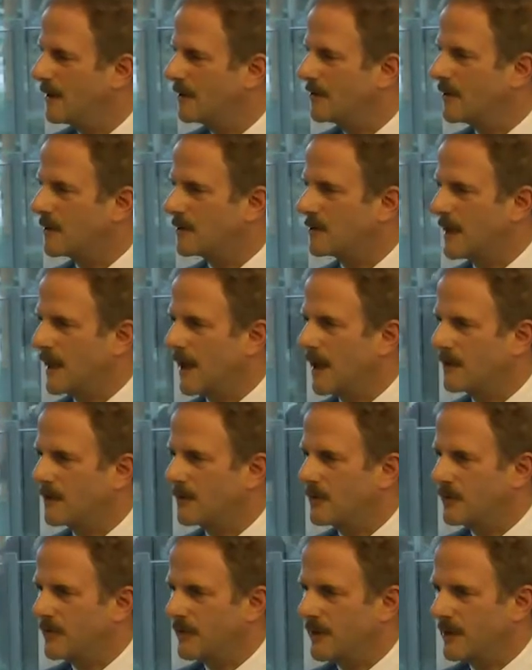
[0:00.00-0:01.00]
Dr.
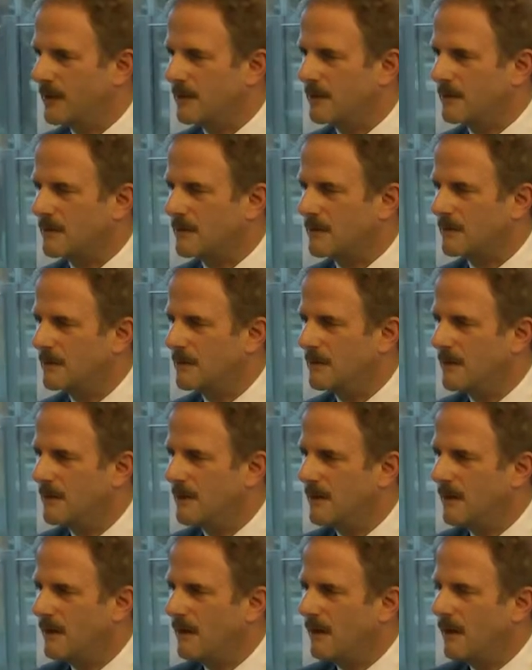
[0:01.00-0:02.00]
Alan Finkel.
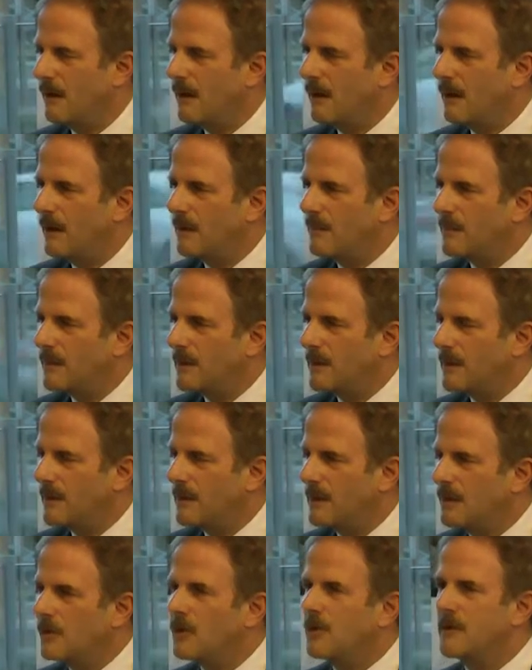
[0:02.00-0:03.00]

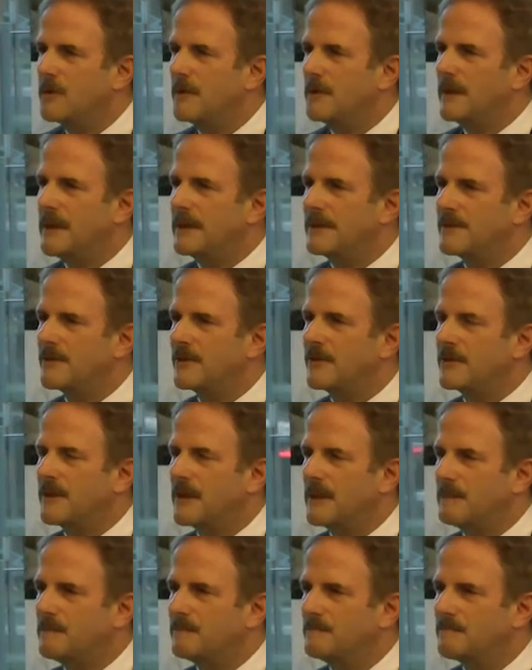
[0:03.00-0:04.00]
You know, it's
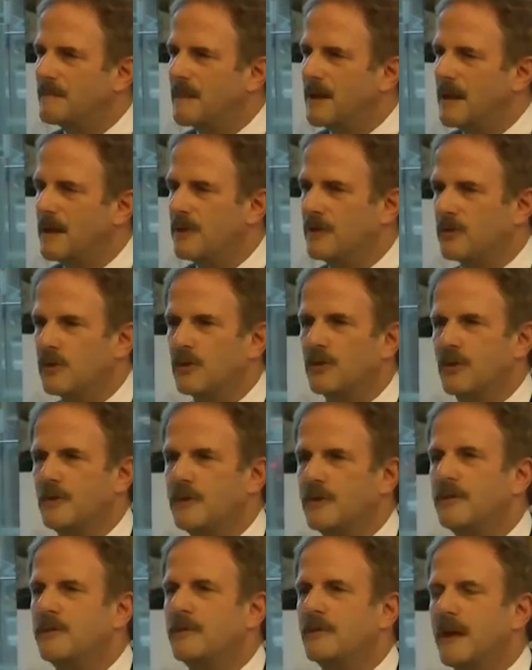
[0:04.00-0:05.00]
true.
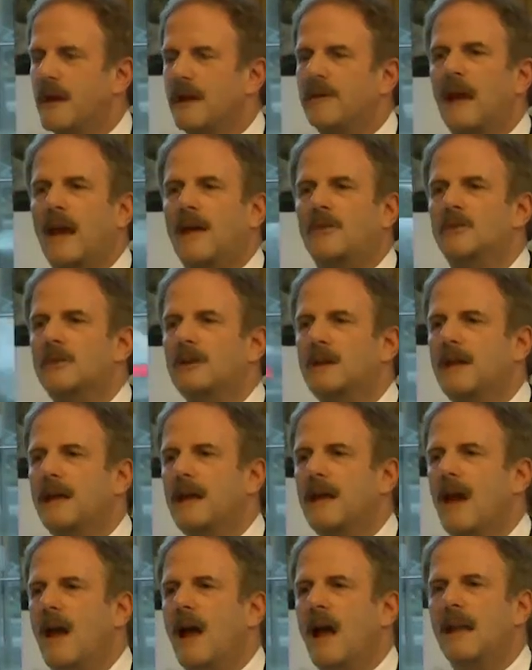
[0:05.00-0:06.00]
It's
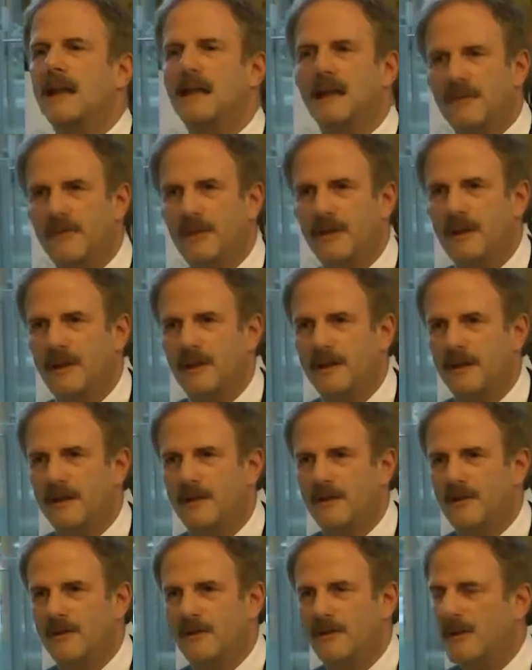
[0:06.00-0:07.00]
actually 11
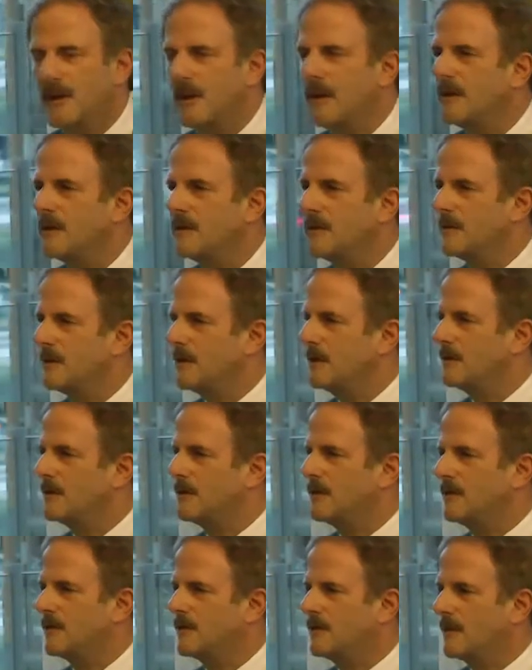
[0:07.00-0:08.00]
years
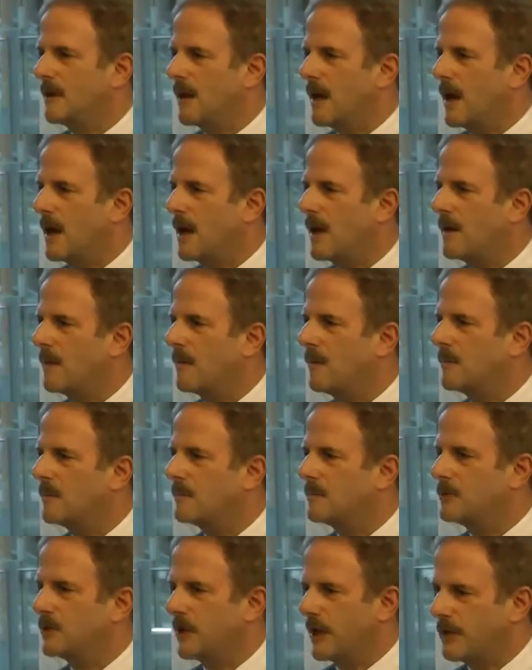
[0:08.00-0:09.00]
since
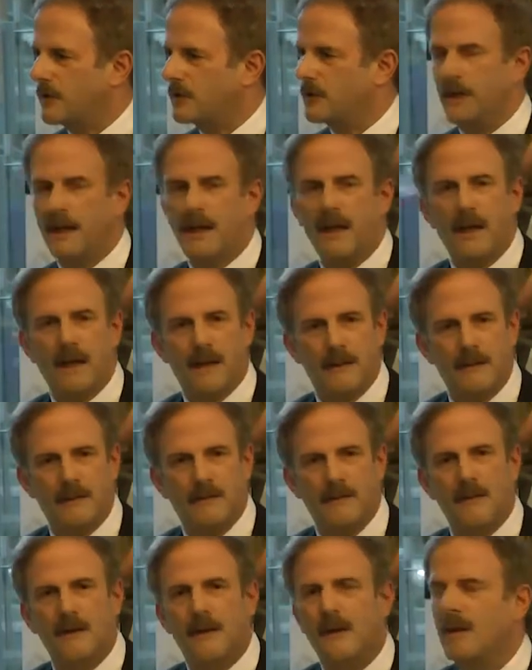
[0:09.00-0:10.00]
Jayashri
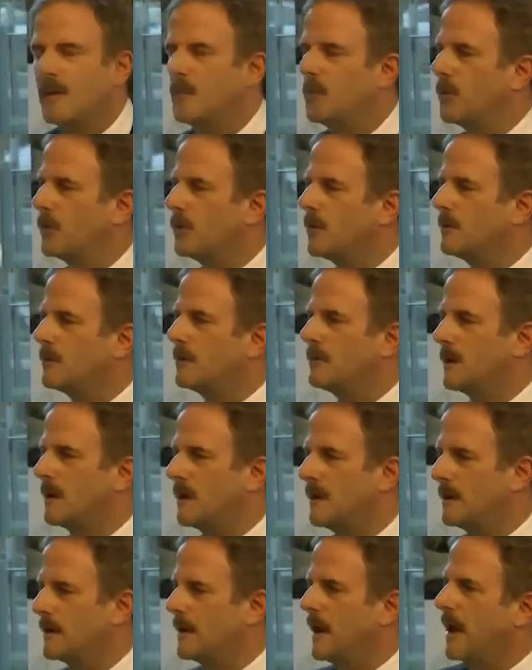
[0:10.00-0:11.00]
and Paul
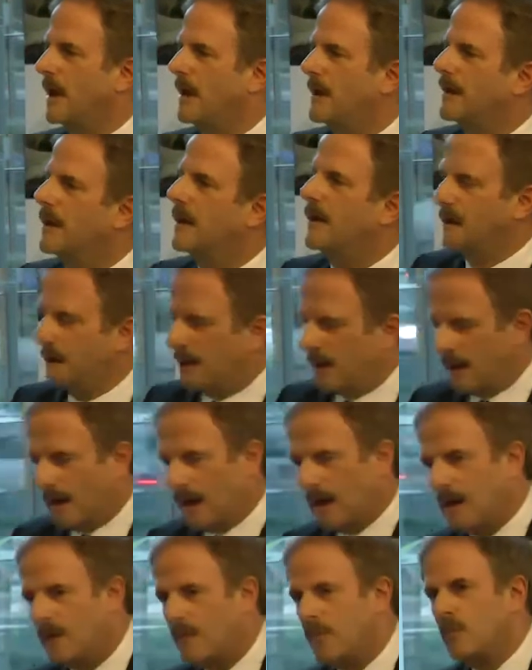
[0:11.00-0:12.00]

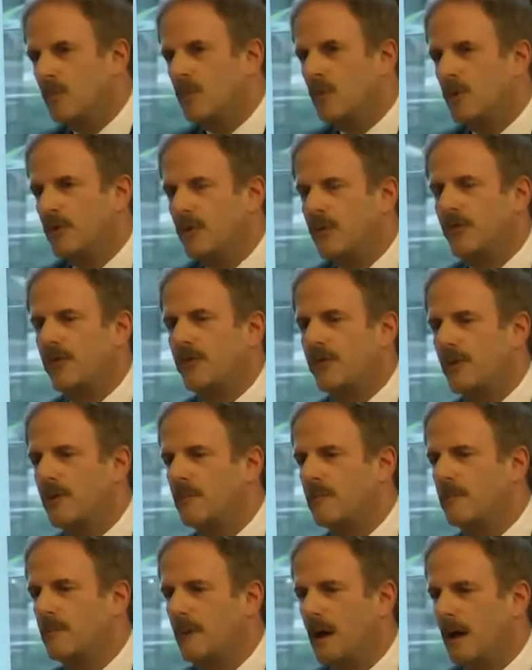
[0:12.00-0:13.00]
moved
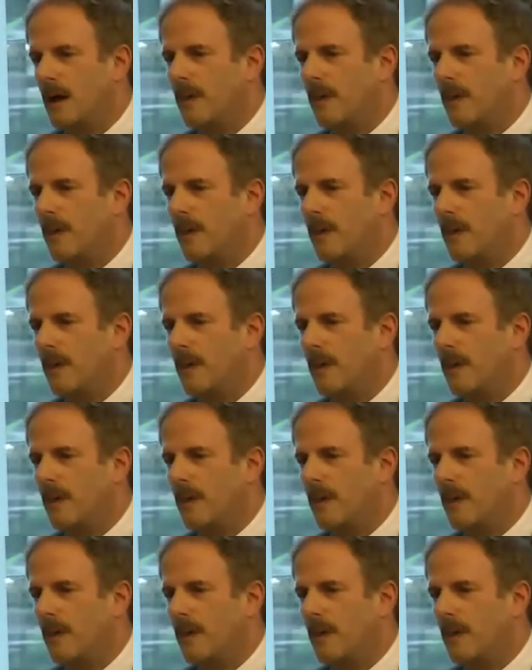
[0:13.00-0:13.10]
from